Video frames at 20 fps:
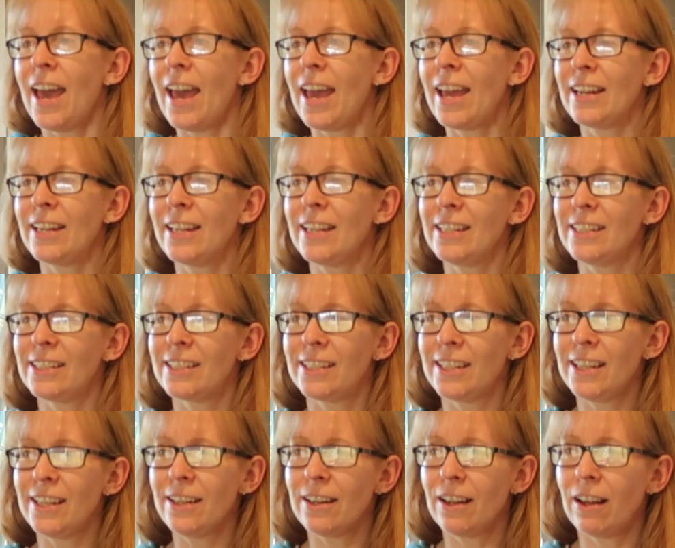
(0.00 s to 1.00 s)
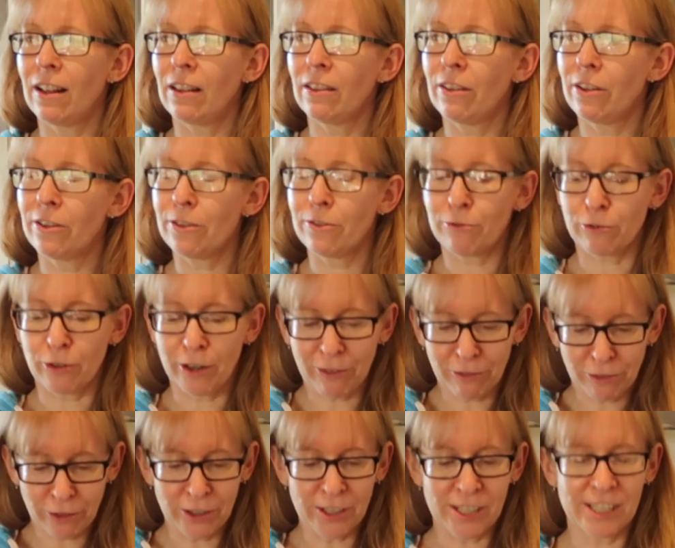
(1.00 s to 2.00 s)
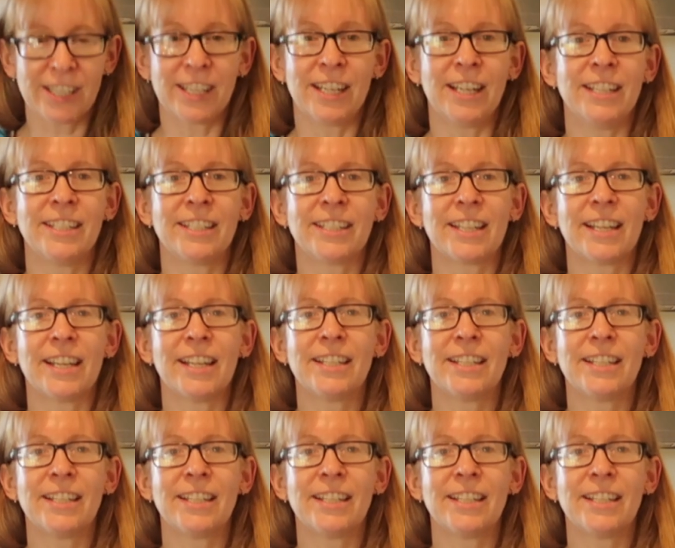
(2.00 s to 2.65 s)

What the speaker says: and he's seen a lot of references